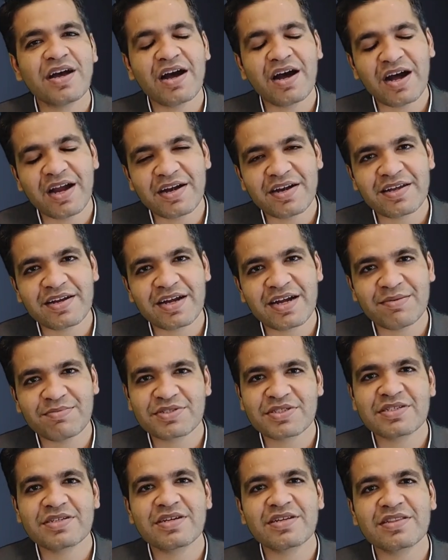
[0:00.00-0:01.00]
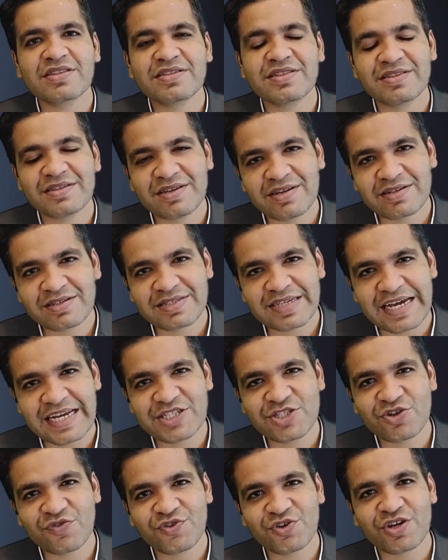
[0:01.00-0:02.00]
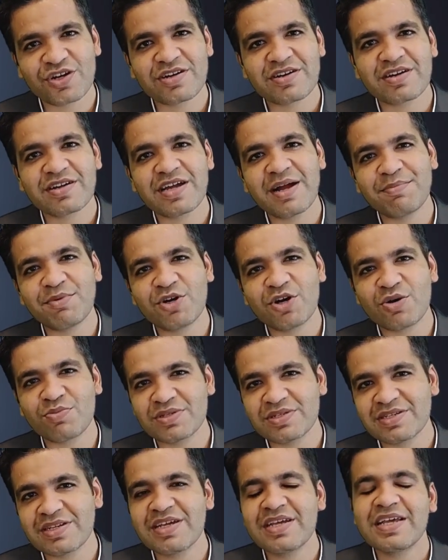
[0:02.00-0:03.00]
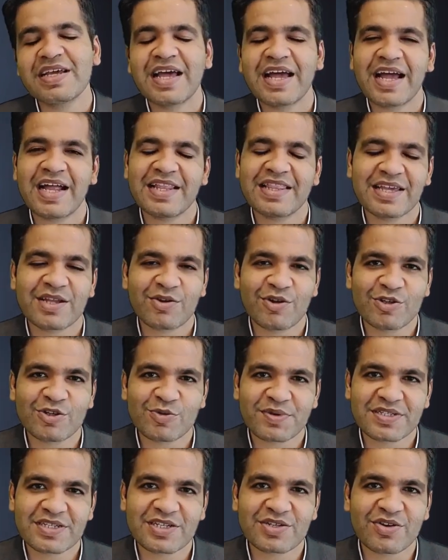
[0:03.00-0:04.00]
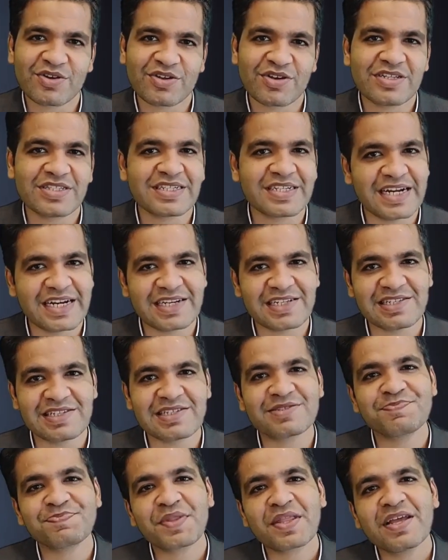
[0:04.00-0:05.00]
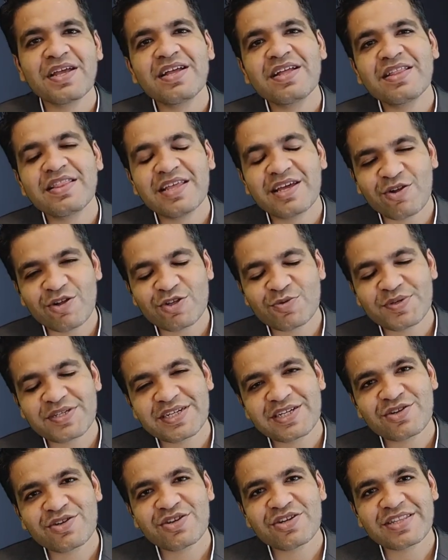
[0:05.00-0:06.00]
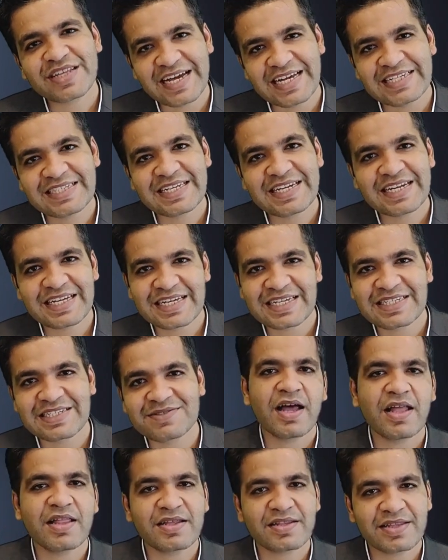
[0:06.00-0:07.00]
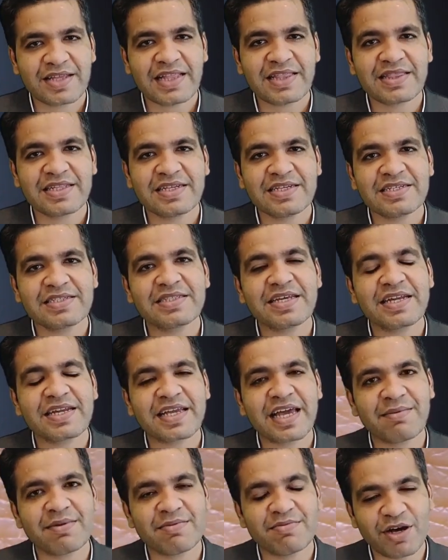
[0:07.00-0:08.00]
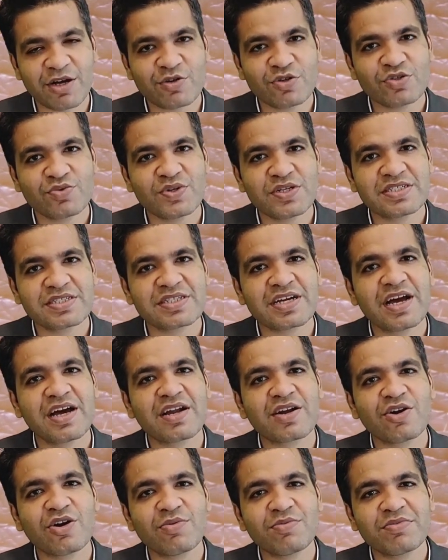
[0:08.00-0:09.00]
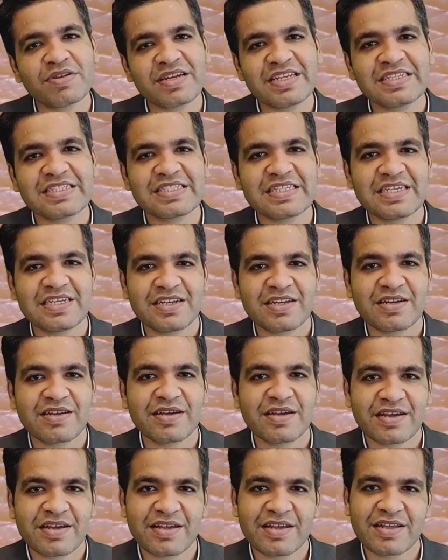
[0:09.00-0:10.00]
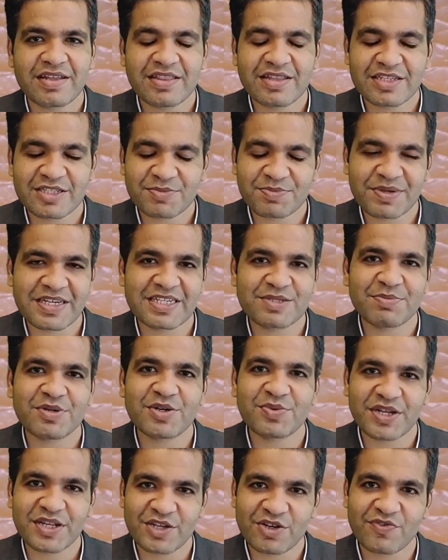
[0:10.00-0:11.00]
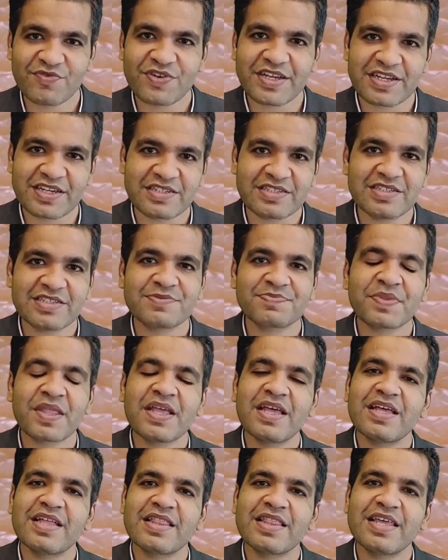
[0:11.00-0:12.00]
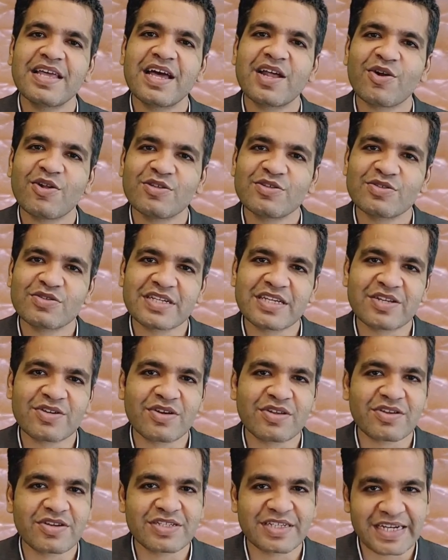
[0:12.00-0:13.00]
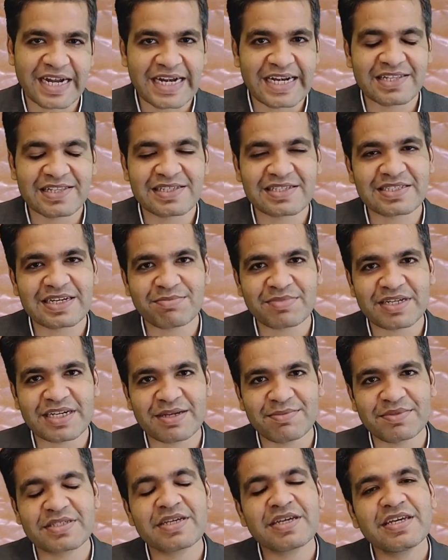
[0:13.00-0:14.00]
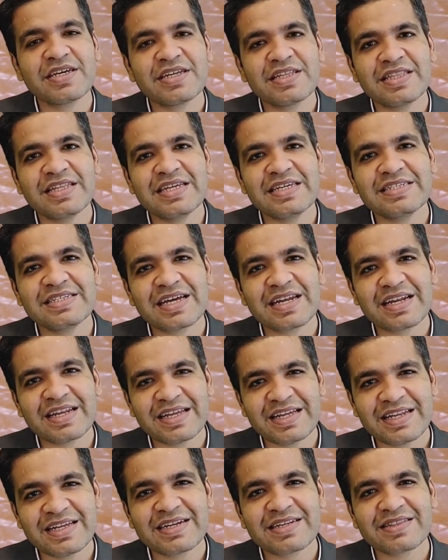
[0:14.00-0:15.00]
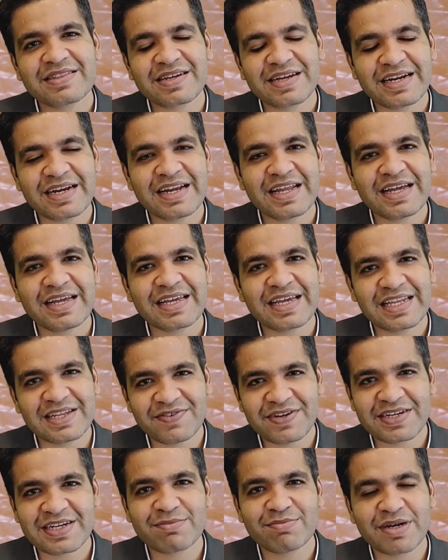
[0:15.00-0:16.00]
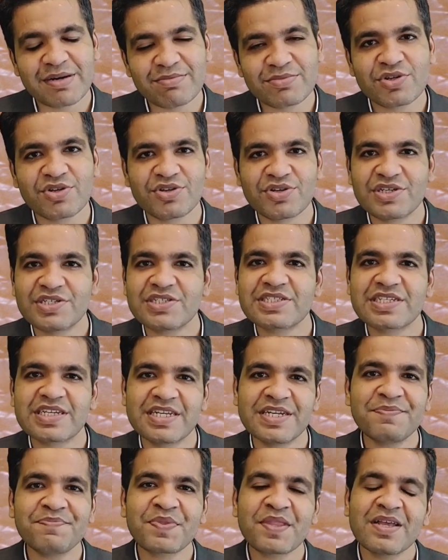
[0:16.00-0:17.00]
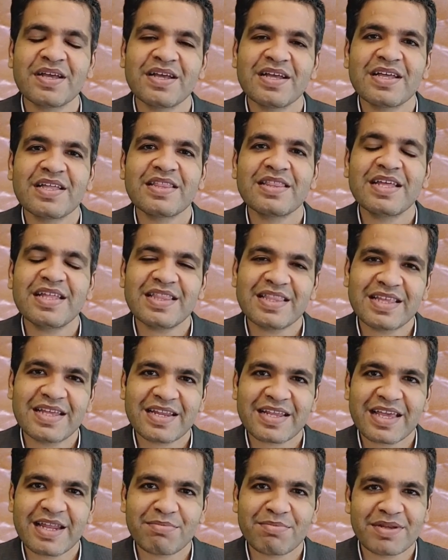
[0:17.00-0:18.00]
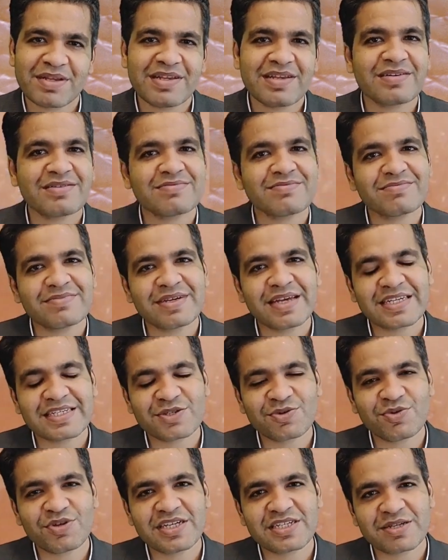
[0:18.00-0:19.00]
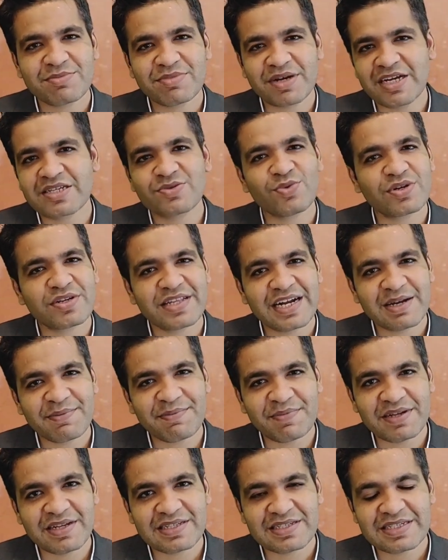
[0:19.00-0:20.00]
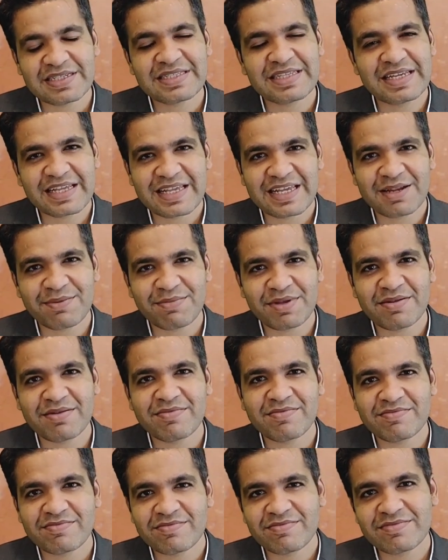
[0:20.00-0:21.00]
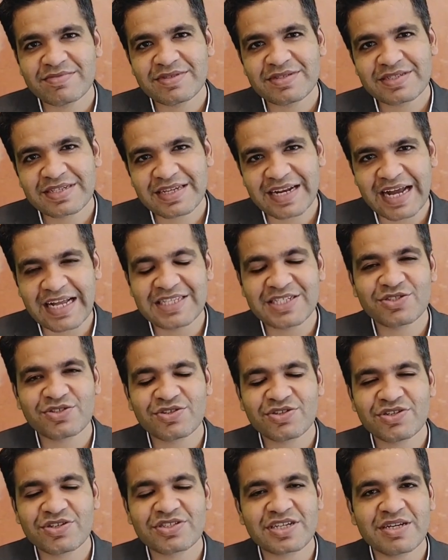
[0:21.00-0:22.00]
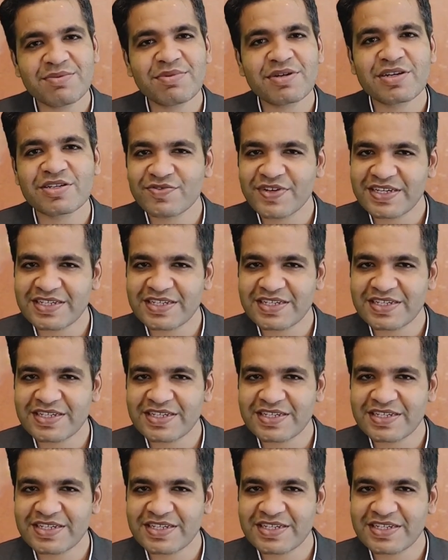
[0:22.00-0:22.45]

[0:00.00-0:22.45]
underarms, sides of your abdomen, and they are also present on your genitals. They are also present on your thighs and legs. Other than these, there can be burrows which are commonly seen in the space between your fingers. They are also seen on your genitals sometimes. These are linear thread-like elevated bumps on your skin. Then there can be excoriation marks. What that means is there can be scratches on your skin because of